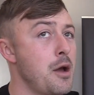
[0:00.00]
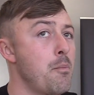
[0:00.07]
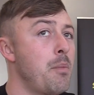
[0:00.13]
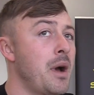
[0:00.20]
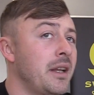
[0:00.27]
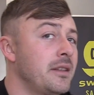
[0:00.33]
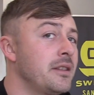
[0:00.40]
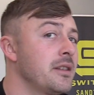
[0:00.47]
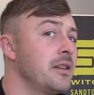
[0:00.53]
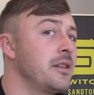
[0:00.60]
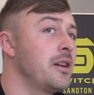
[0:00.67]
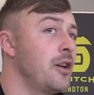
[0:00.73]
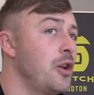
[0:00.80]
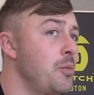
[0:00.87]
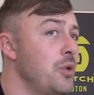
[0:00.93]
But
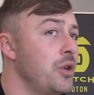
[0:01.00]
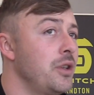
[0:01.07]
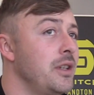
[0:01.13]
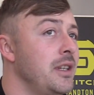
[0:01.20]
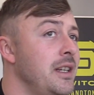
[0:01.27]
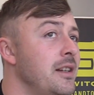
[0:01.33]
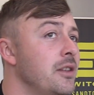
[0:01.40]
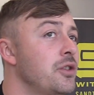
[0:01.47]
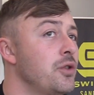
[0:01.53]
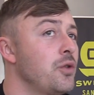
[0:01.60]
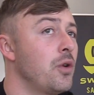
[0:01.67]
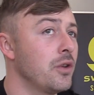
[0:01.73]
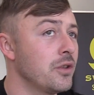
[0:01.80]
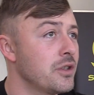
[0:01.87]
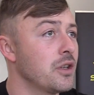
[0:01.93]
Colombo needed to
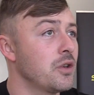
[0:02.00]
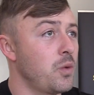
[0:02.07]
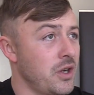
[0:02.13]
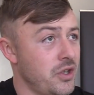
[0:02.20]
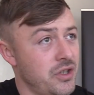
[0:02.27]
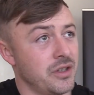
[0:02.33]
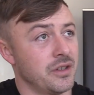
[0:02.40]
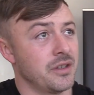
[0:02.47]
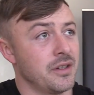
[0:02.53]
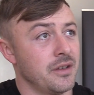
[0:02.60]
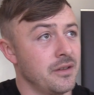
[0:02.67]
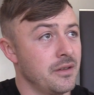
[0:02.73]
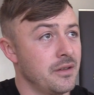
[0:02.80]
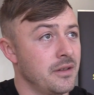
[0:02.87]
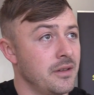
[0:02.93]
answer questions.
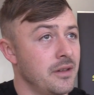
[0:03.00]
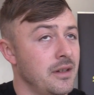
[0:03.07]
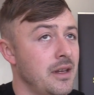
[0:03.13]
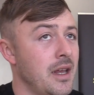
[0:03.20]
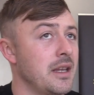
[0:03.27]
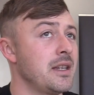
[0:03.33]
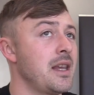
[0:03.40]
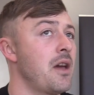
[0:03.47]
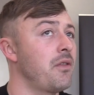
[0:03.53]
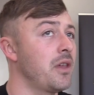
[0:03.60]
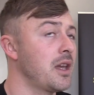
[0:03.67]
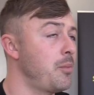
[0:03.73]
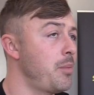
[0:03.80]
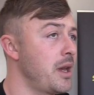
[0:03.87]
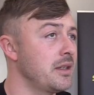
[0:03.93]
Does he have the
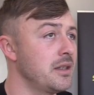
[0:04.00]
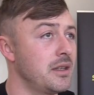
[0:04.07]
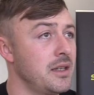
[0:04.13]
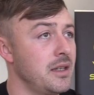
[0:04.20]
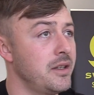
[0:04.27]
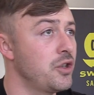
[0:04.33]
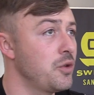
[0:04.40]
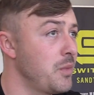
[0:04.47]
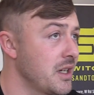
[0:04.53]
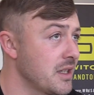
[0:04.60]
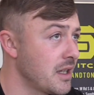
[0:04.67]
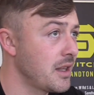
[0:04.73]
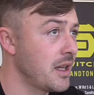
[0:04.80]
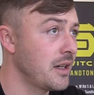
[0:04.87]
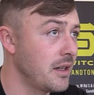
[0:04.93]
capacity to mix
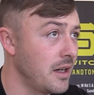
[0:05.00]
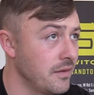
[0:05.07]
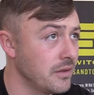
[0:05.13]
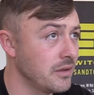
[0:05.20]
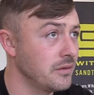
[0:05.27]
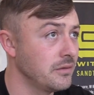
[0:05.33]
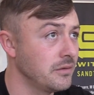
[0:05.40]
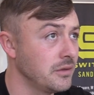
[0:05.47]
at that level?